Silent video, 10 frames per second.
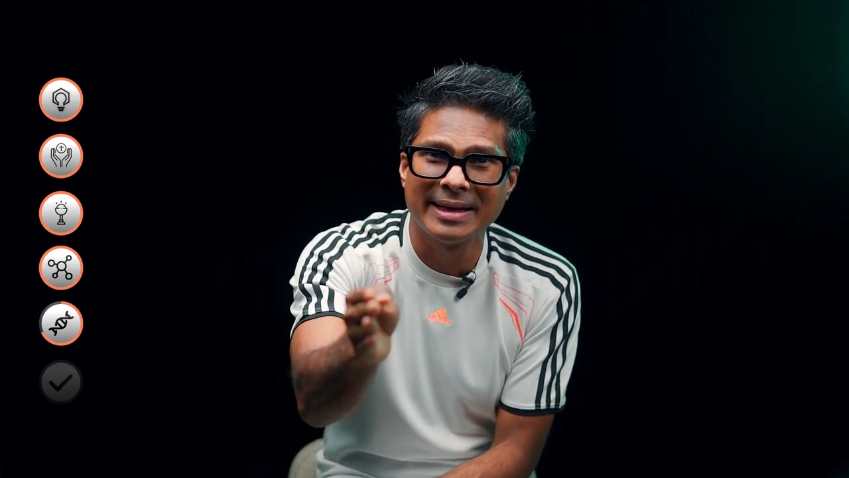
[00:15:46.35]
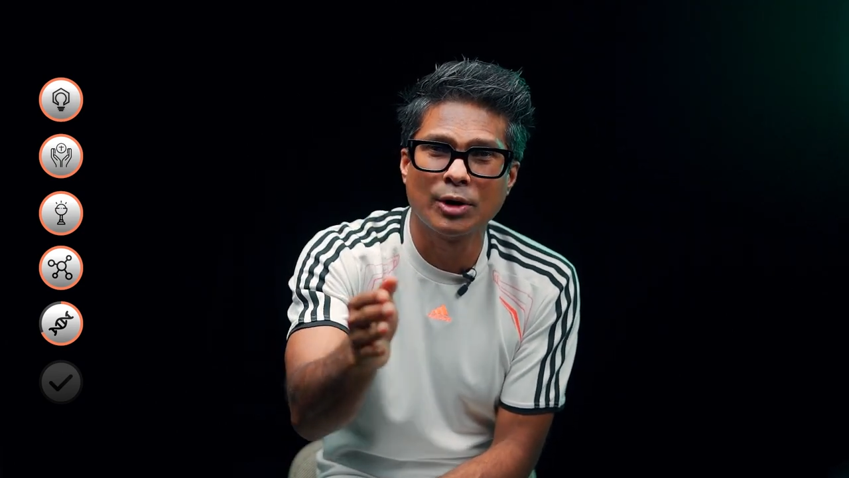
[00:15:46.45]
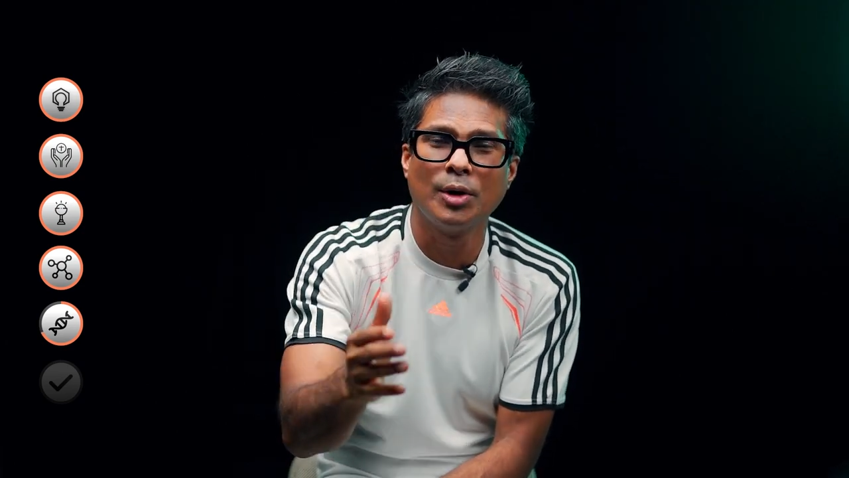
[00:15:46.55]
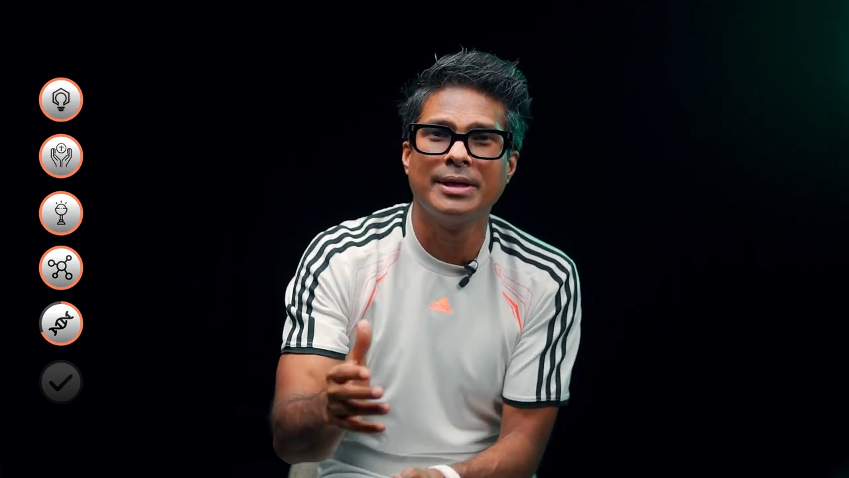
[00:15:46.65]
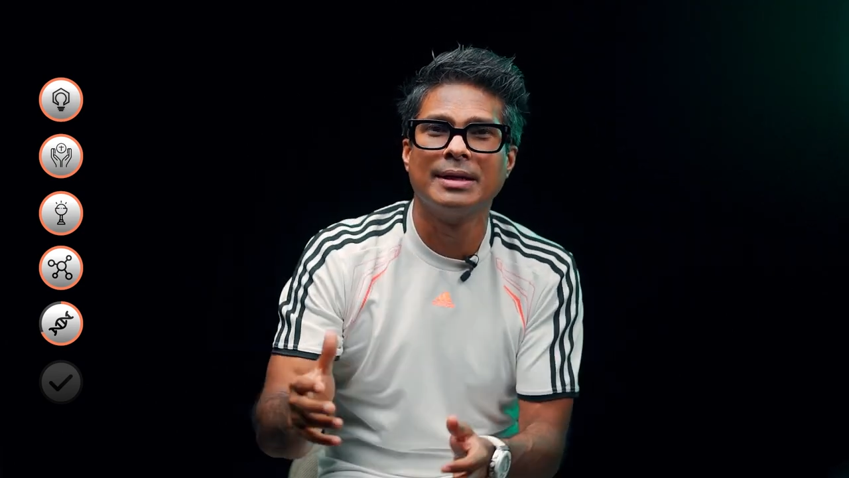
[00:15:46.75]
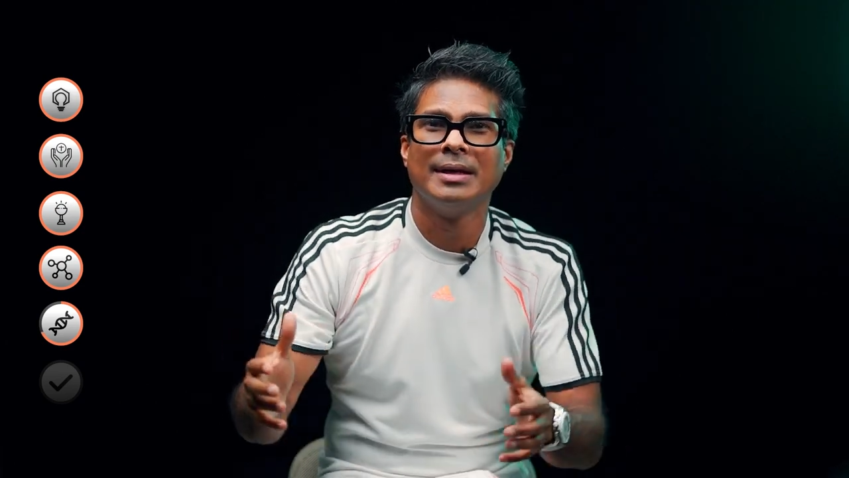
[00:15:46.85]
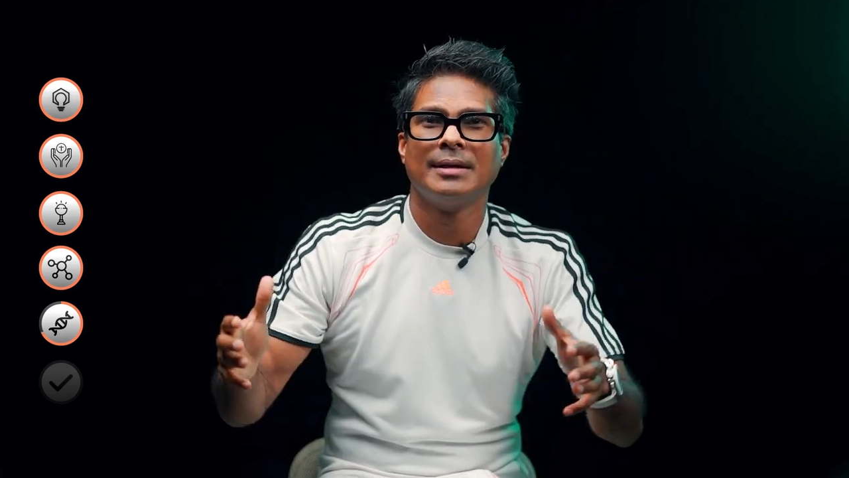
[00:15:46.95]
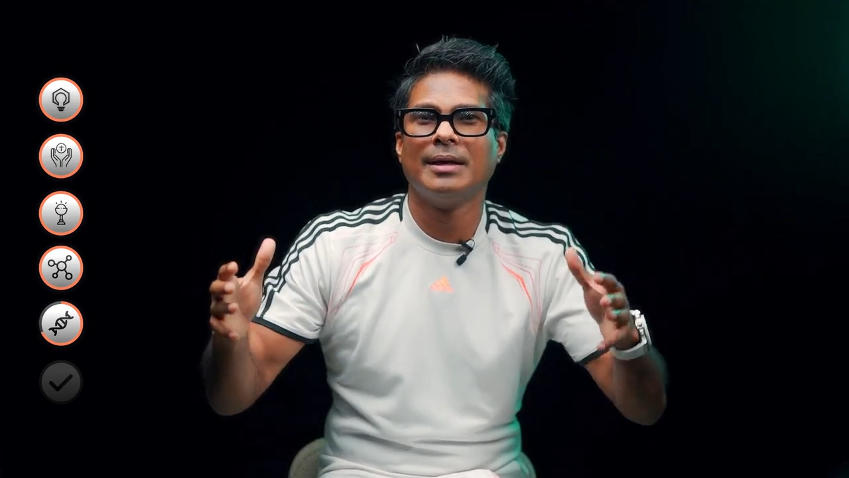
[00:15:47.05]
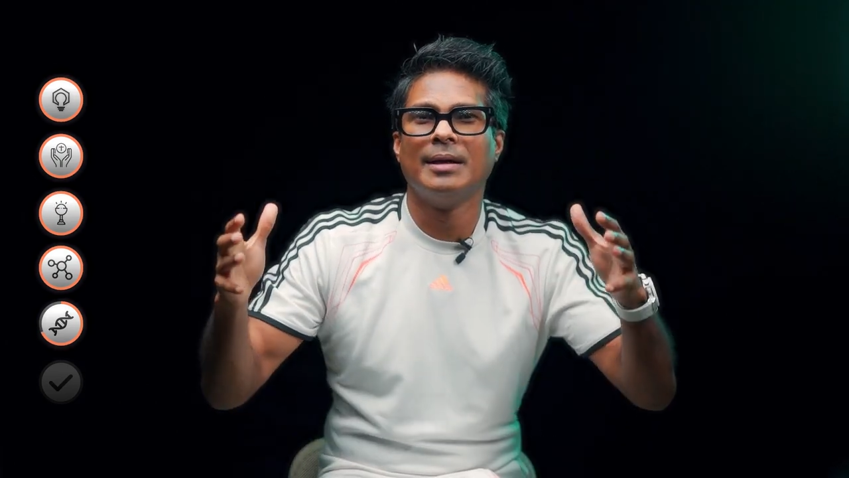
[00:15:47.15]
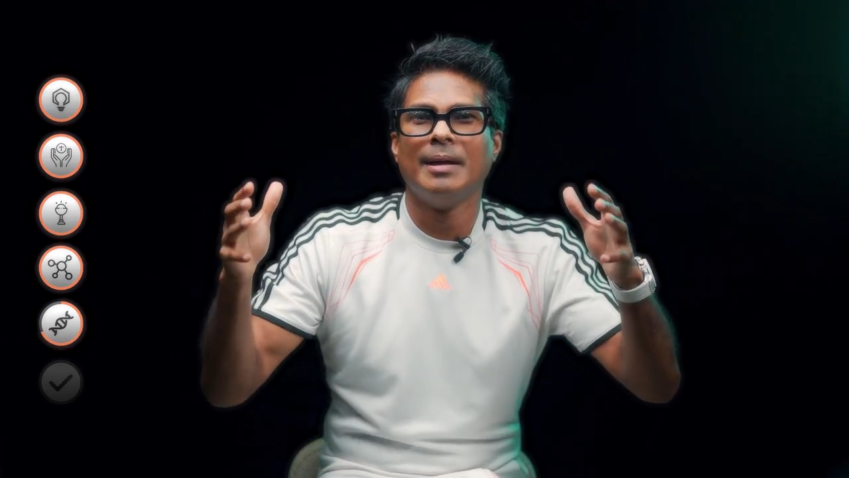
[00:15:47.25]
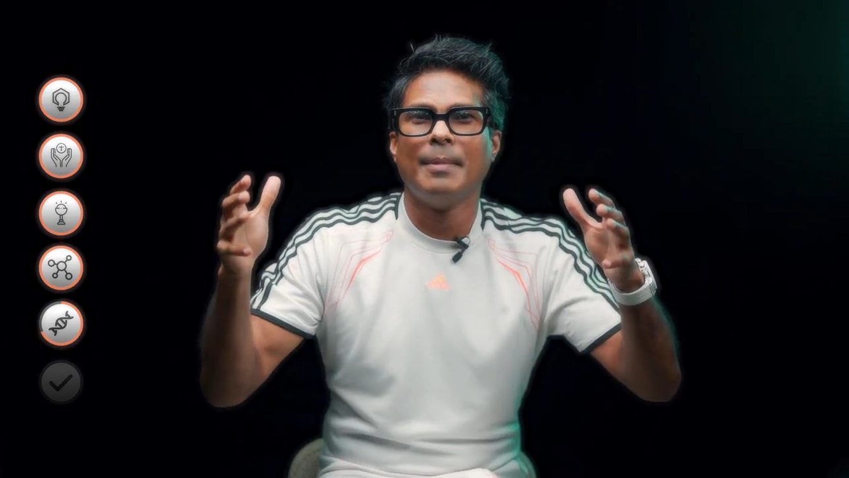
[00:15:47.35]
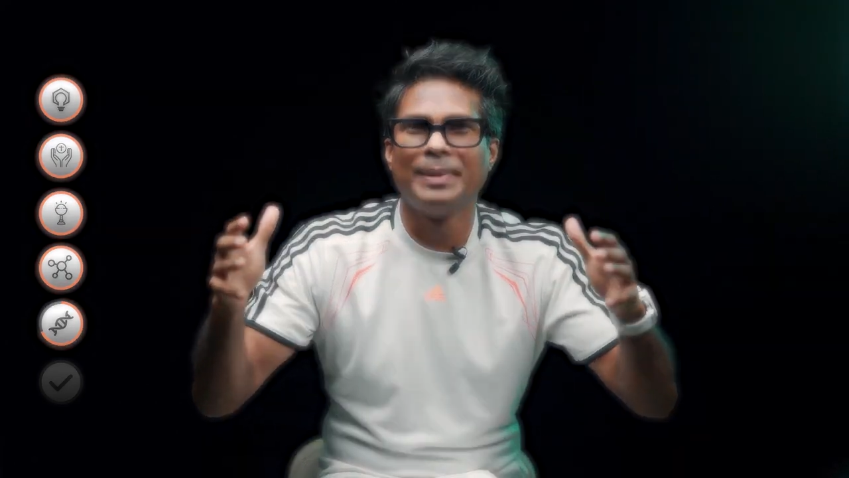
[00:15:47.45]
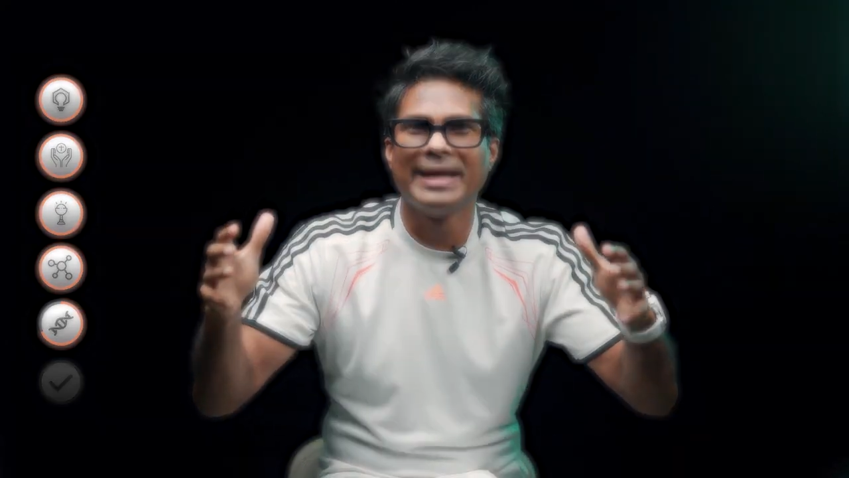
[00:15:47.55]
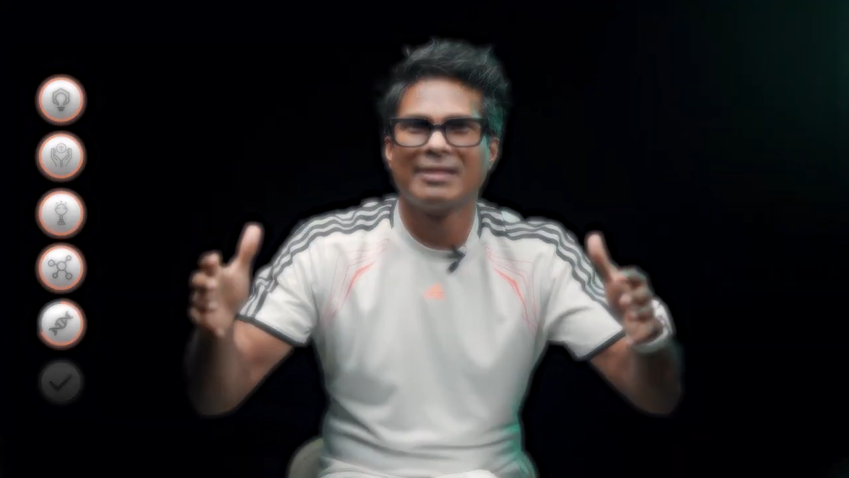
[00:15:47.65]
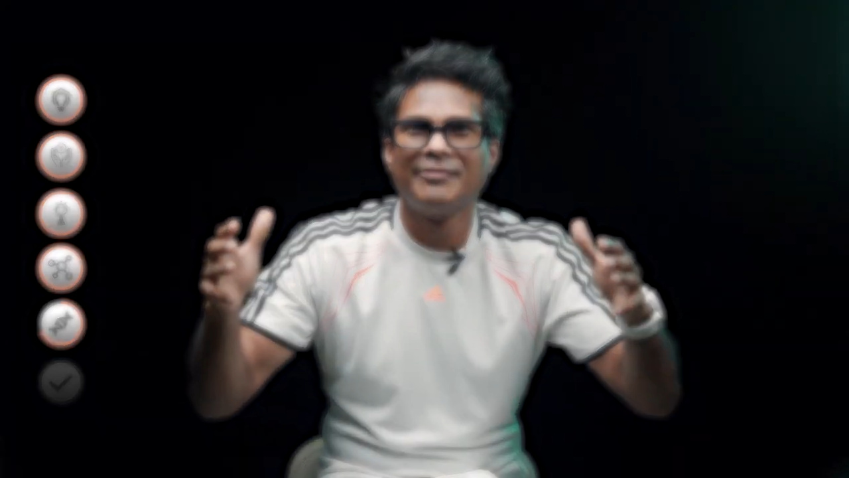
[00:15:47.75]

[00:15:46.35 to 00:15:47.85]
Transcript: and they call it the place